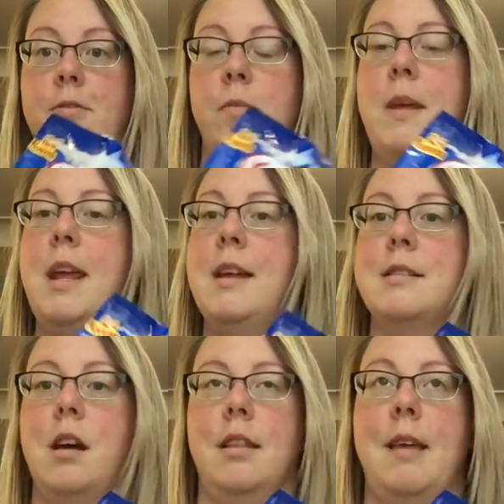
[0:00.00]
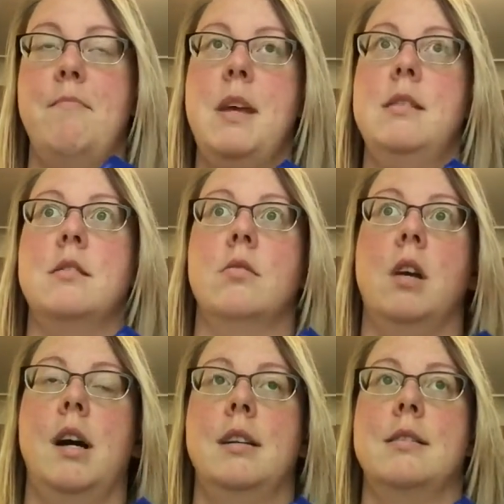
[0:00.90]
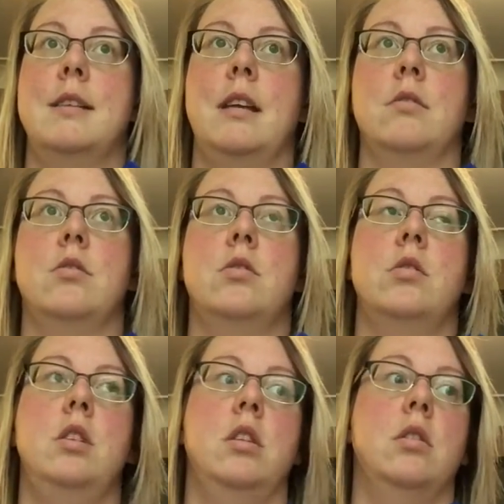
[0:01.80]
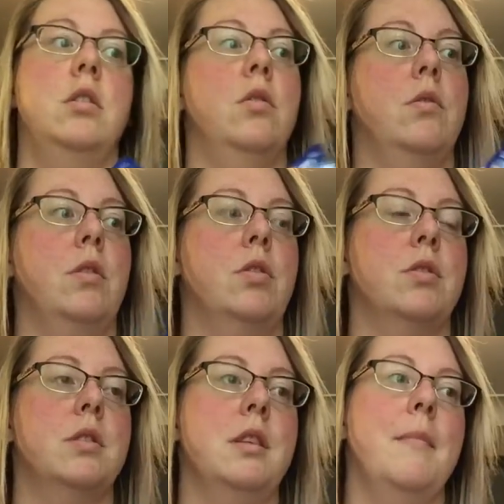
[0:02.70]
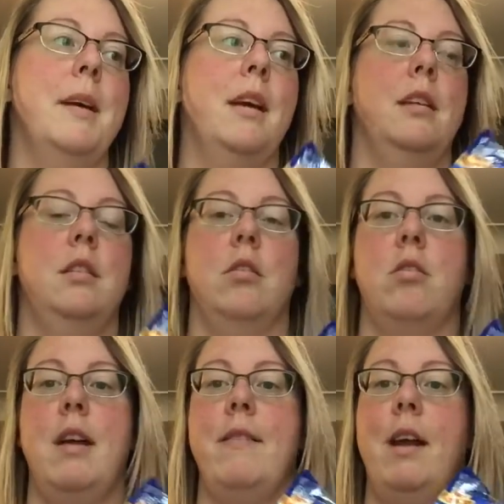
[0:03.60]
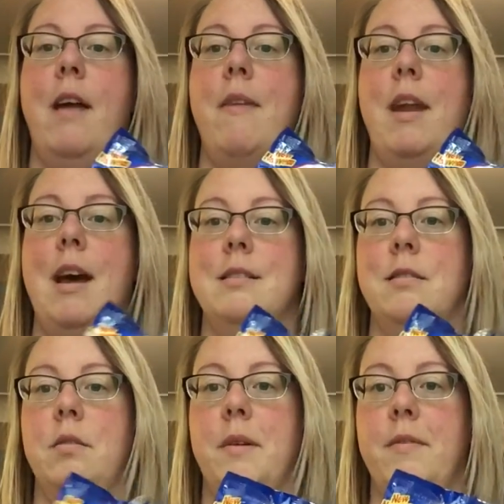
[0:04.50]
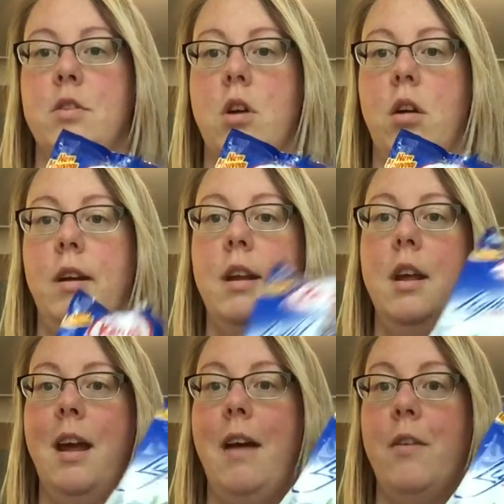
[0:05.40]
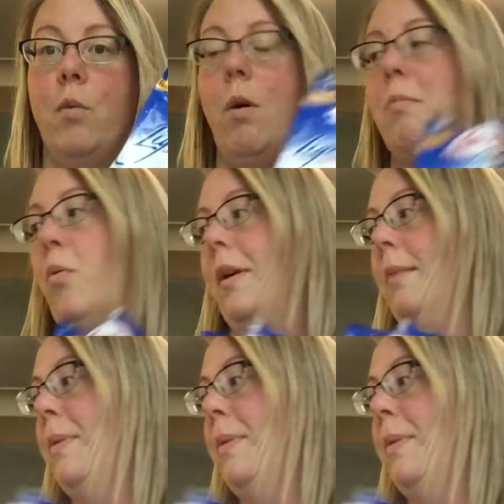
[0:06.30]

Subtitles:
For me, it's got that mint, so it kind of settles you know, your stomach and your craving, and then it has a little bit of the chocolate, and they're 1 point